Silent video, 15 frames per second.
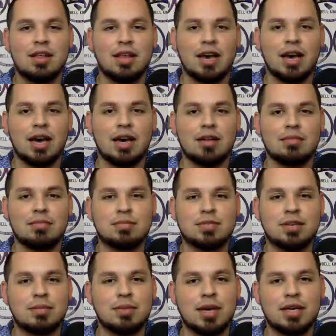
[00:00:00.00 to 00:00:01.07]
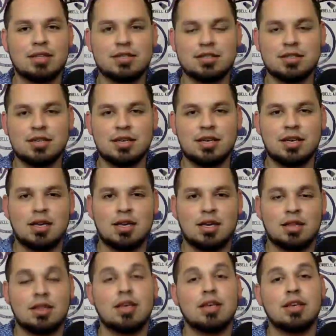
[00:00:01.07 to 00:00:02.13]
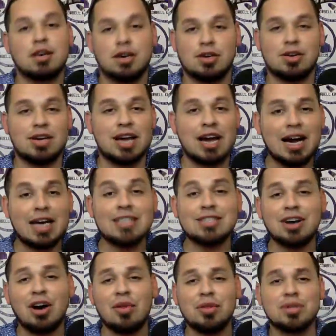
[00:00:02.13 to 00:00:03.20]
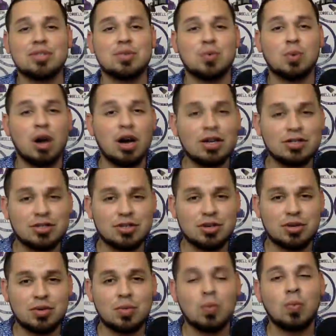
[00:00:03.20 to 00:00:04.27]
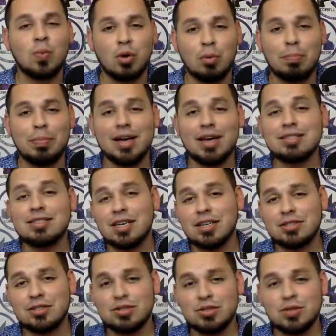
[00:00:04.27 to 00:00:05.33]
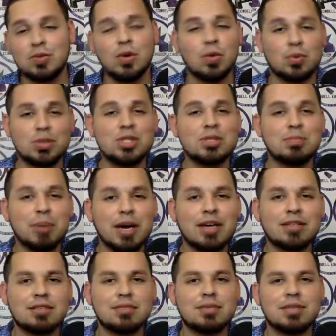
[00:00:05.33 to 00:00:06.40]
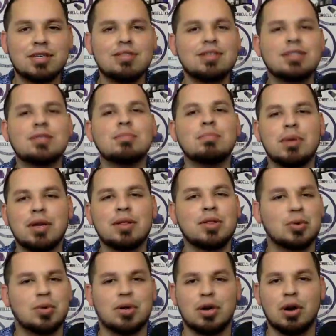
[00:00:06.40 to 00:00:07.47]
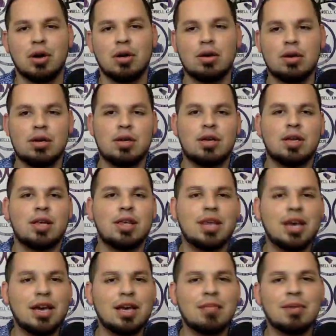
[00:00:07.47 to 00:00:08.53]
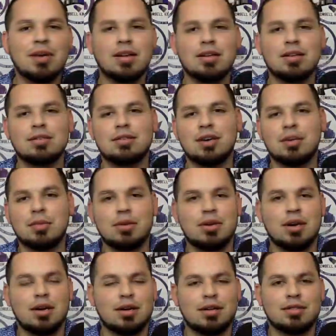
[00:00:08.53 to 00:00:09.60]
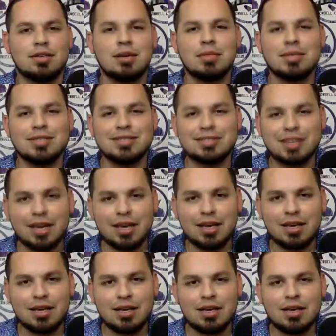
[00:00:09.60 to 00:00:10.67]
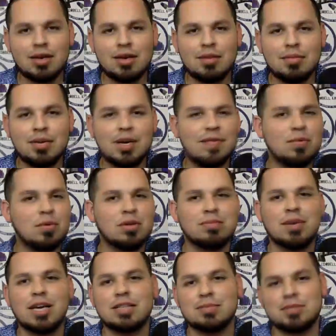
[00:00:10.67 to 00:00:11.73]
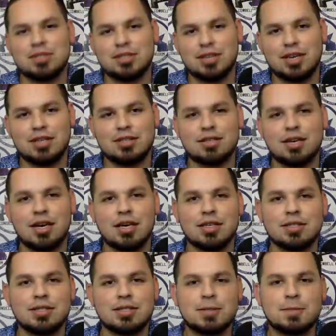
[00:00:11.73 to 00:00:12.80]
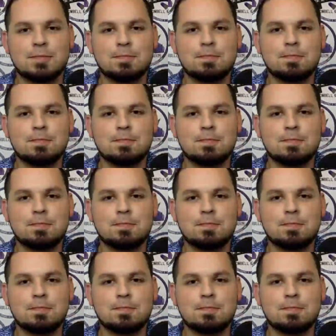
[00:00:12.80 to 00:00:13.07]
That teammates, the younger guys on this roster, will pay attention to, will respect him because he's been through it all. Yeah, he made a dumb mistake, but everyone makes mistakes, guys.